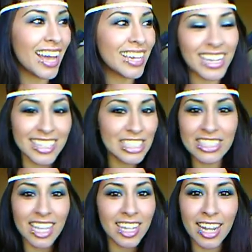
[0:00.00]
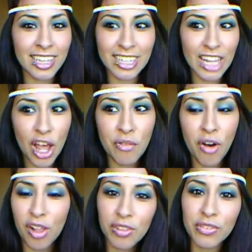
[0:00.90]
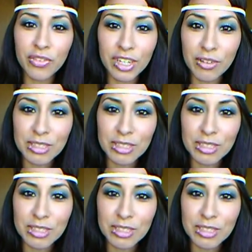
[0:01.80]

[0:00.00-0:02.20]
can I just say that I love all of the video